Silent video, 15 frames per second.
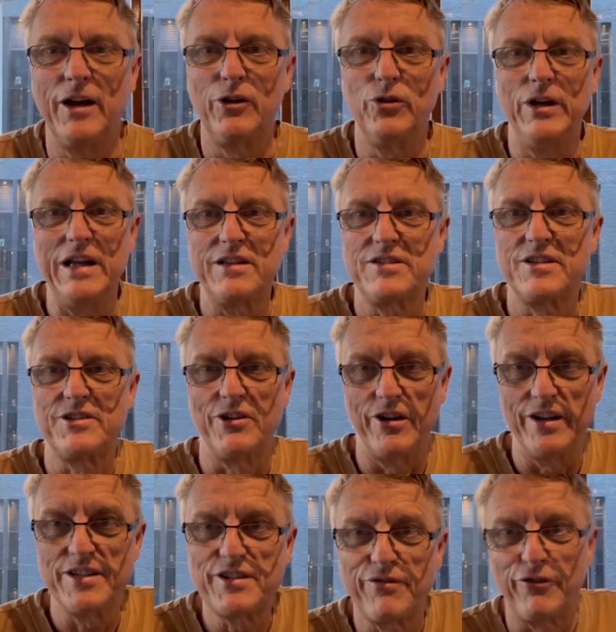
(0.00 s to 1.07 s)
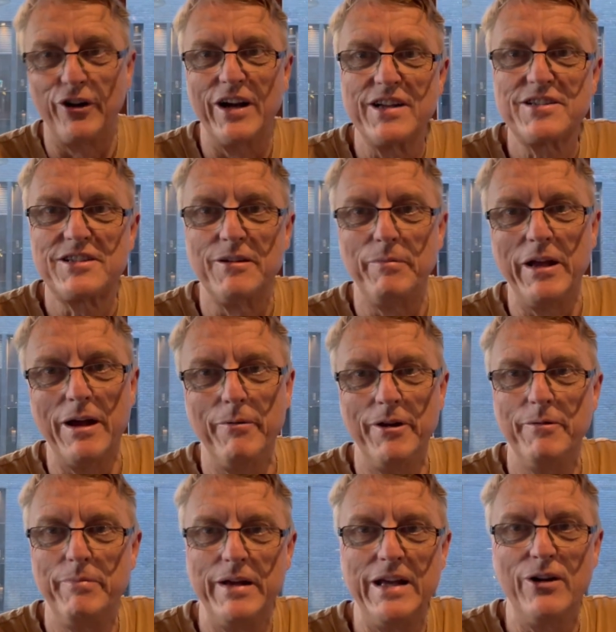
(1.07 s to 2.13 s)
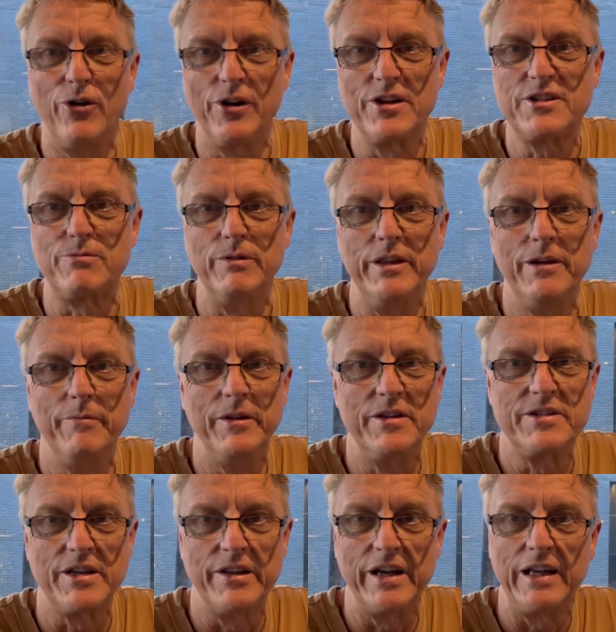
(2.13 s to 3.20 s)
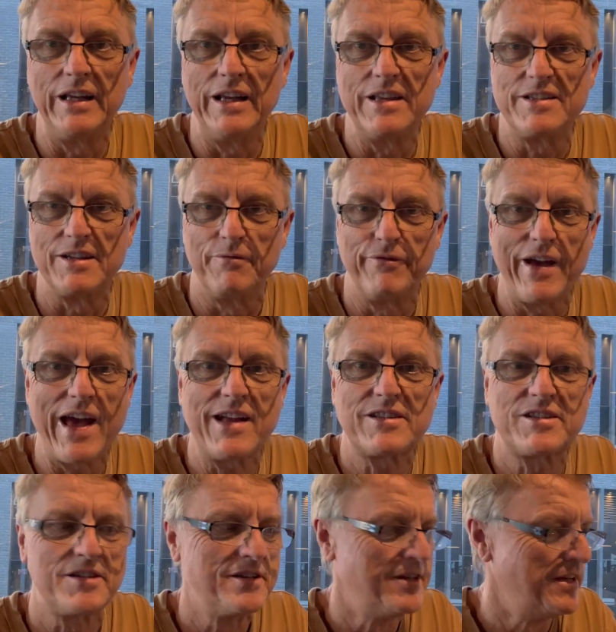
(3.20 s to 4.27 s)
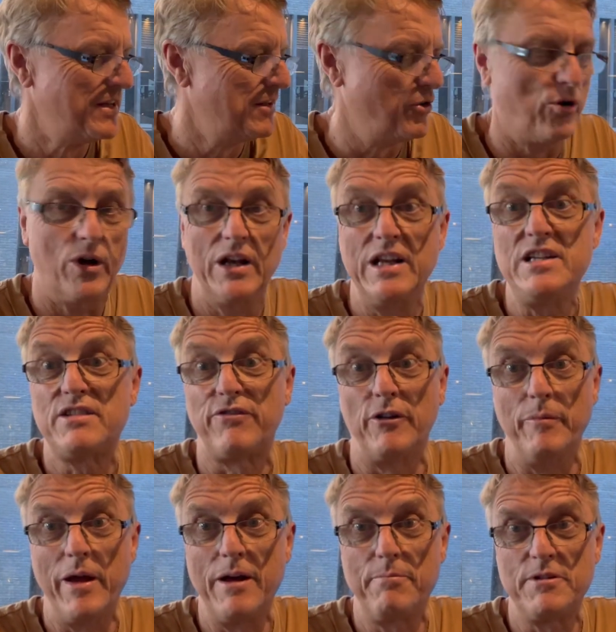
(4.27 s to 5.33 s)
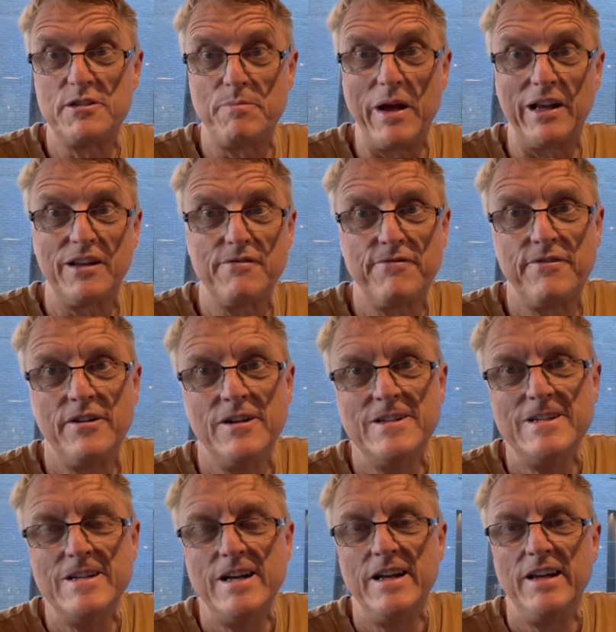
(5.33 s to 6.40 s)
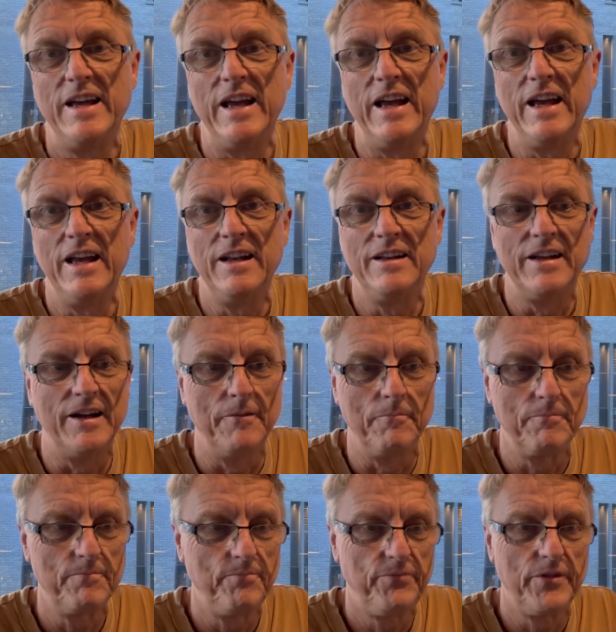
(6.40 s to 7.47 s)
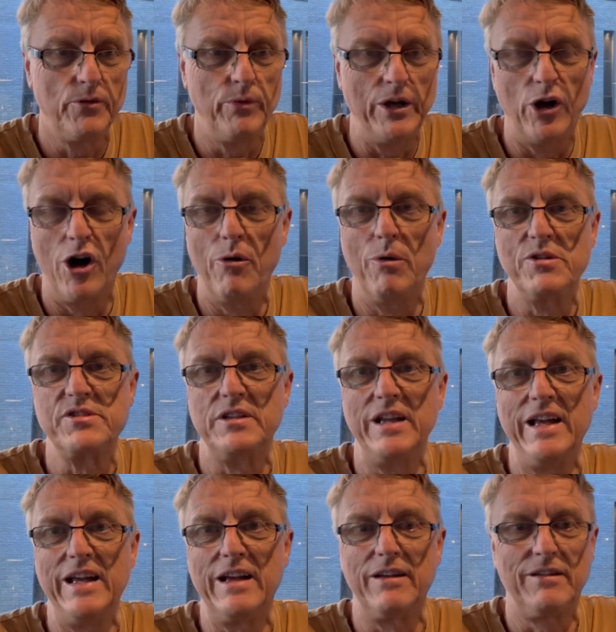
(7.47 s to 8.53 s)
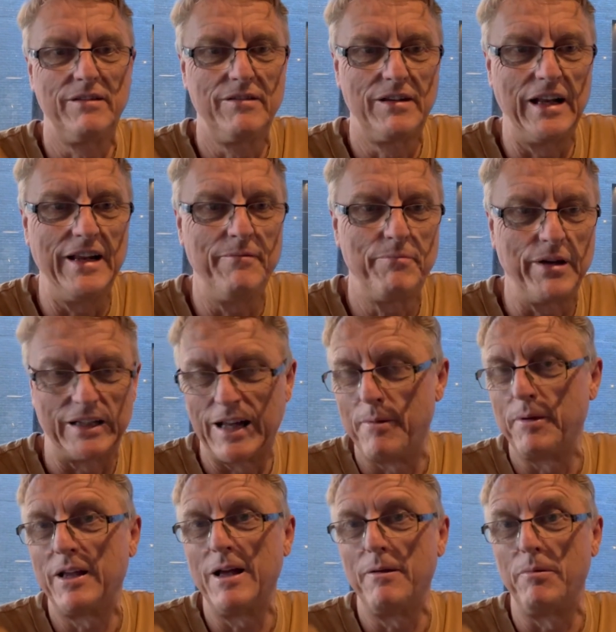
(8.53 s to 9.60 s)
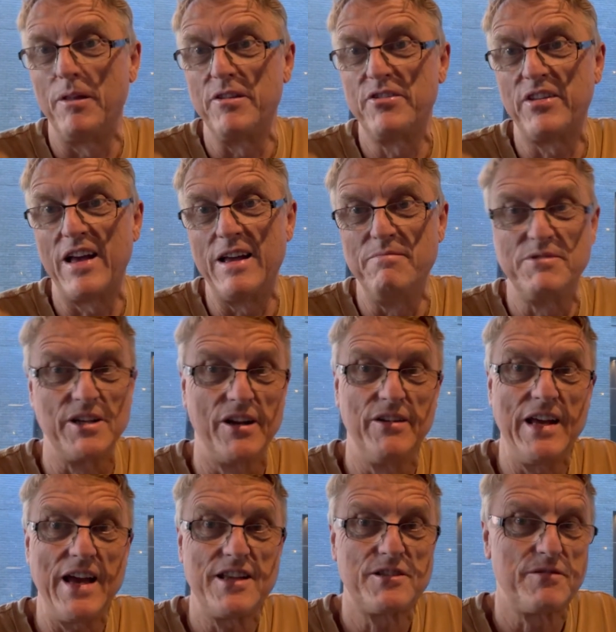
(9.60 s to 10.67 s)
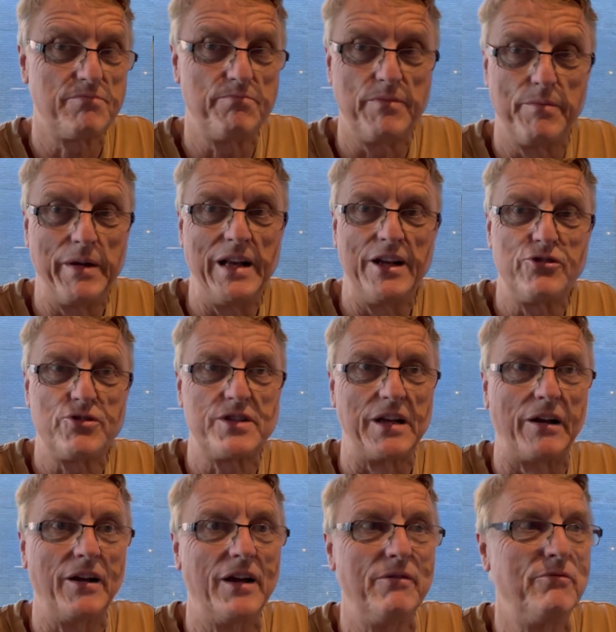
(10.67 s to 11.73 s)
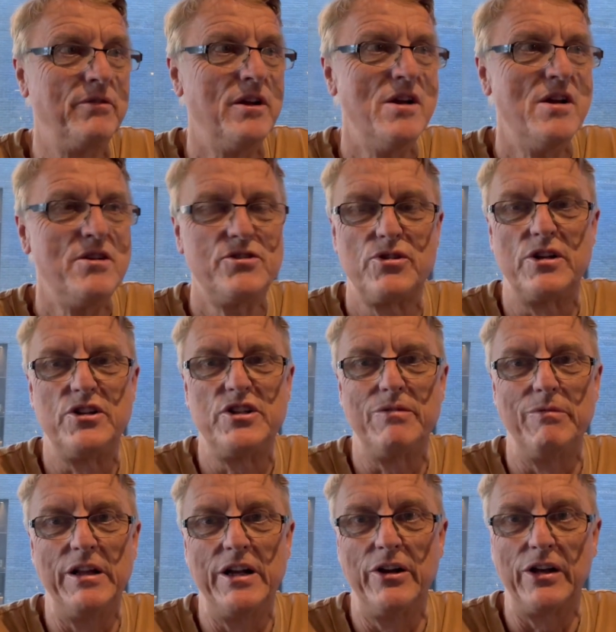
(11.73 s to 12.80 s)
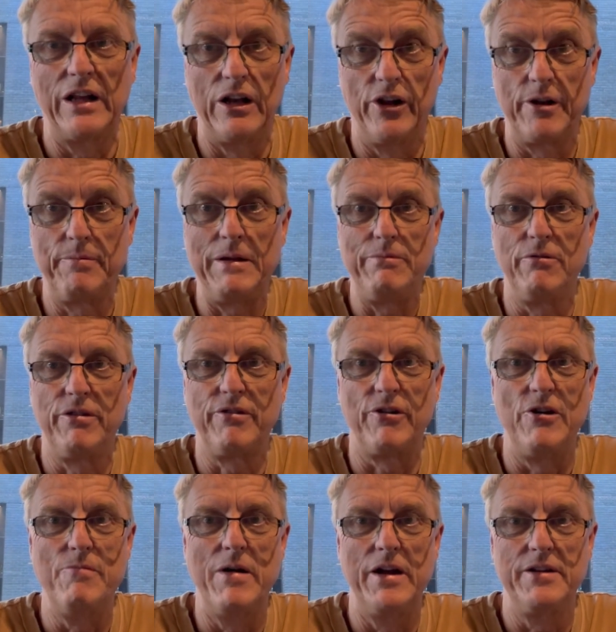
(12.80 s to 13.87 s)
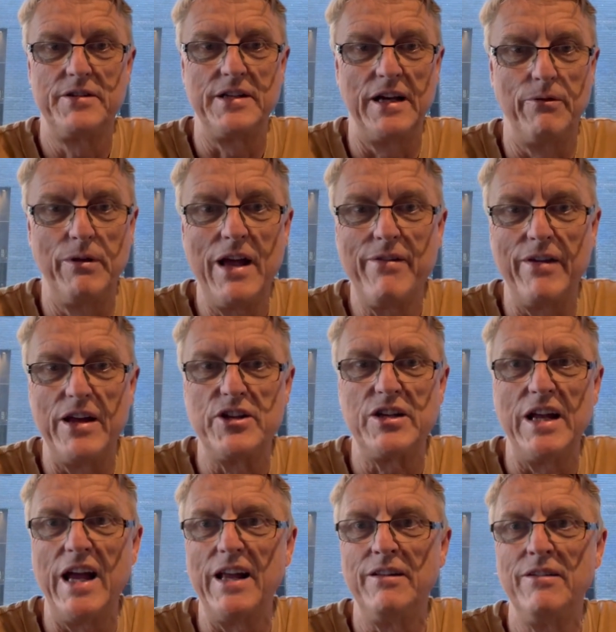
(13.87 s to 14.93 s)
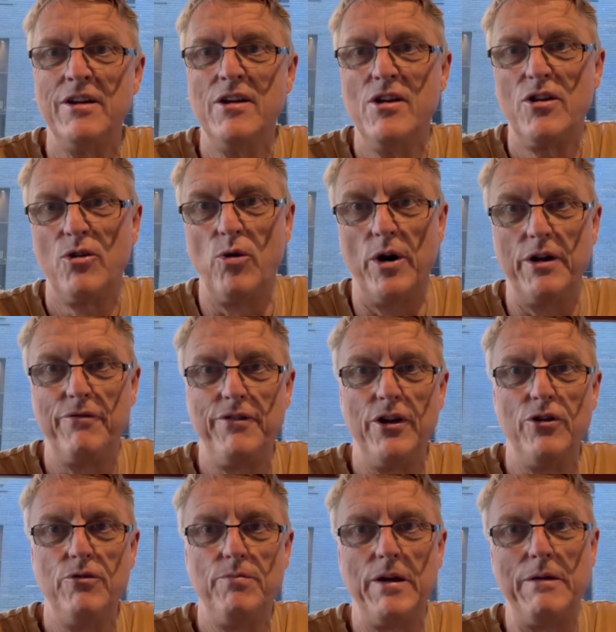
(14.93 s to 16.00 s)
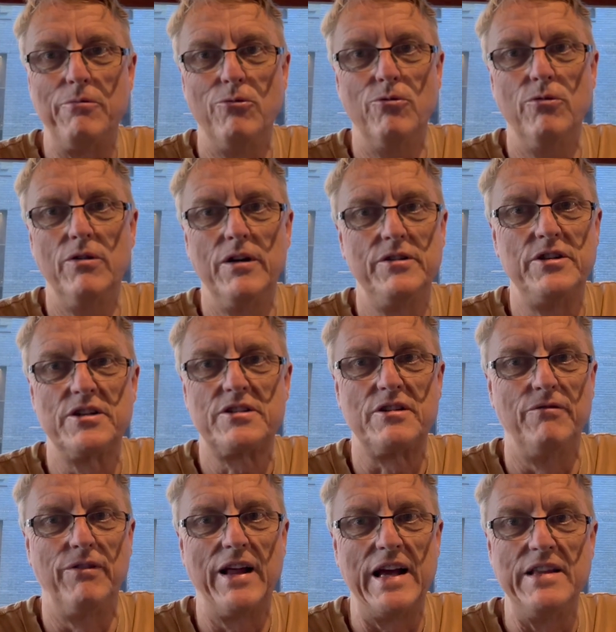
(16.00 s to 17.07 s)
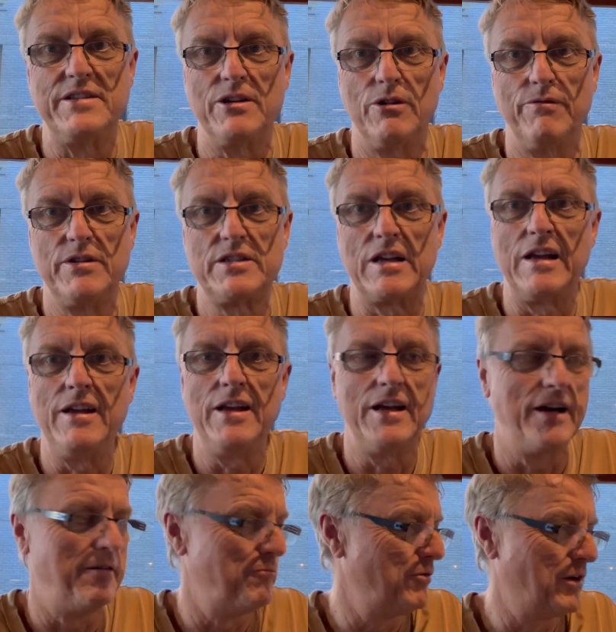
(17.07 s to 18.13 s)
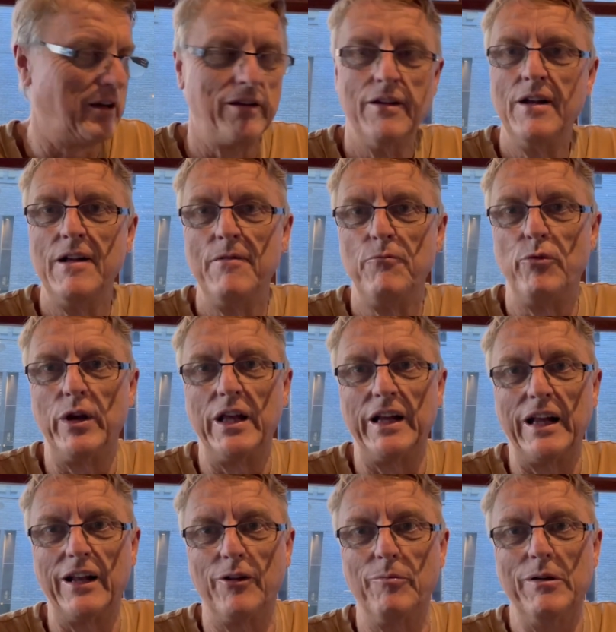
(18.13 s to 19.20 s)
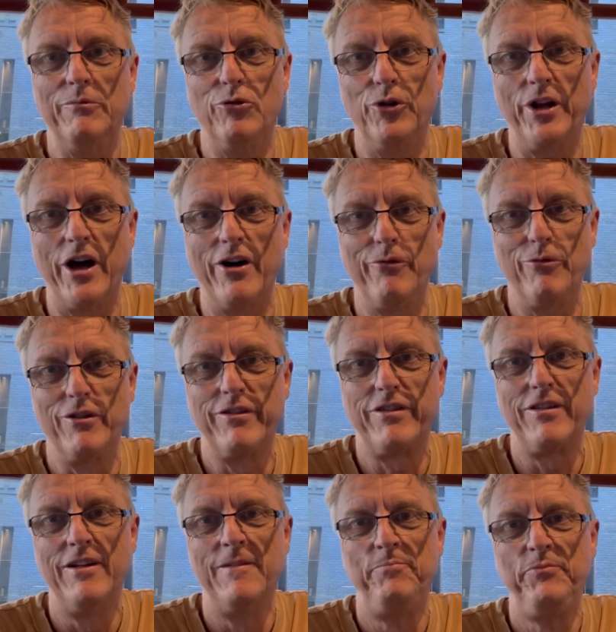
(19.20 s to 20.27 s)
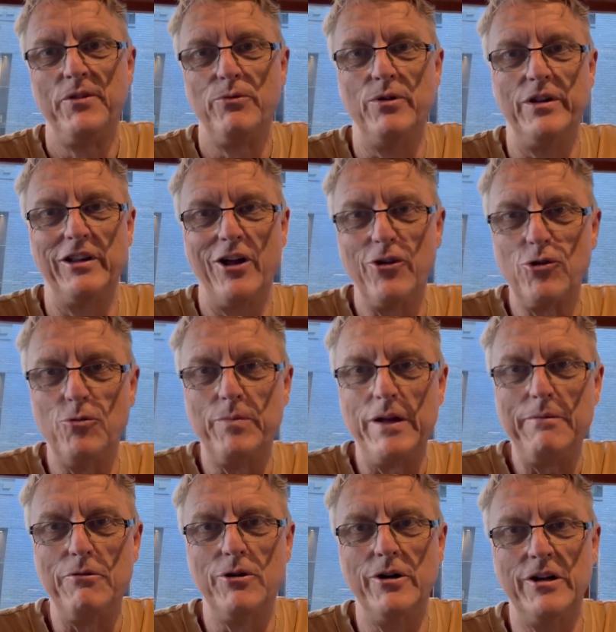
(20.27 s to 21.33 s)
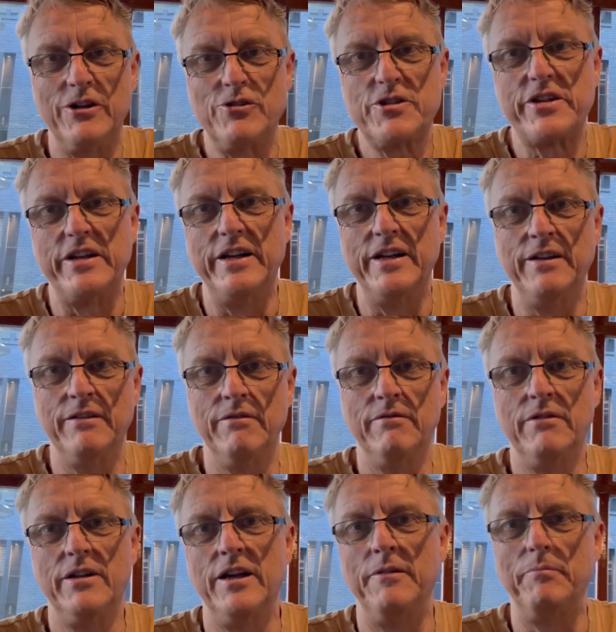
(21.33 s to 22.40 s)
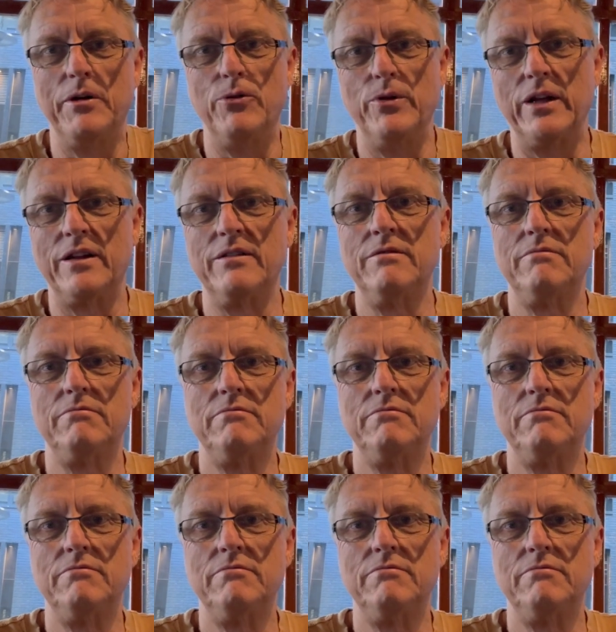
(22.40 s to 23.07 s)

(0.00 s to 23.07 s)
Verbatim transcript: a good exercise for us to be able to be honest with them, and so they can get some facts, or at least from our perspective. And um, when I wasn't here Glenn picked up a couple of the same. So yeah, it's been interesting. Uh, sort of generally don't get a lot of people through, but uh, we have actually had quite a few people just of late. So obviously um, we're, we're, getting a little bit more known with with local people who are interested in, in building.